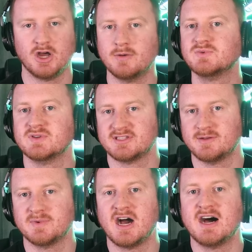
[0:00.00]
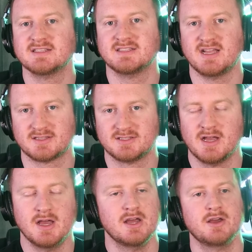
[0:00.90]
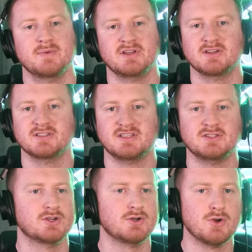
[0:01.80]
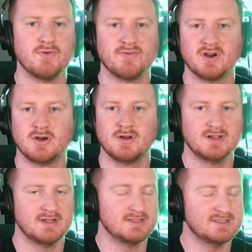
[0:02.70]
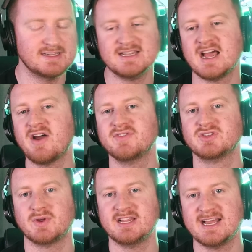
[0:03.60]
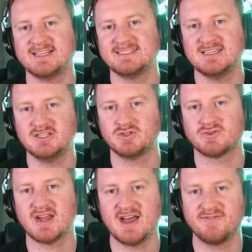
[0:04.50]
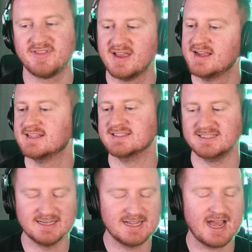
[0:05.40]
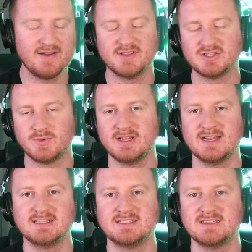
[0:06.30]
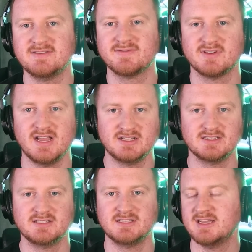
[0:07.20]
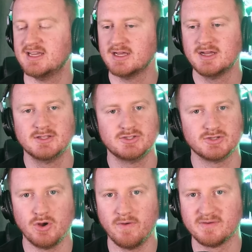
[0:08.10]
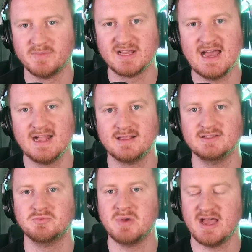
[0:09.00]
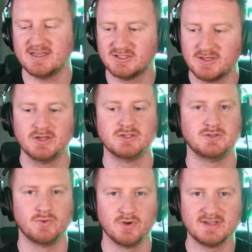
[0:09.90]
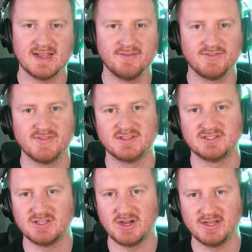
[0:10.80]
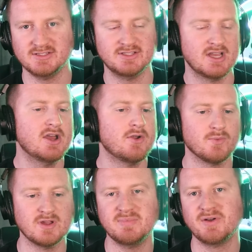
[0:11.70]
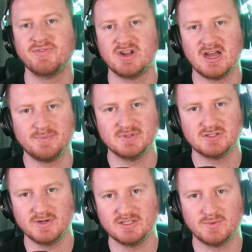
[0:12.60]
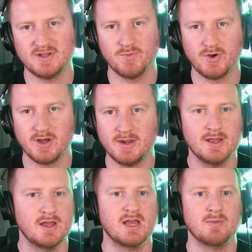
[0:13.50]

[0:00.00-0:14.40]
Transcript: comes with some context because he took over, didn't have the 2019 draft, didn't have the 2019 free agency, took over Maccagnan's mess, tore it down to the studs, rebuilt it up in 2021.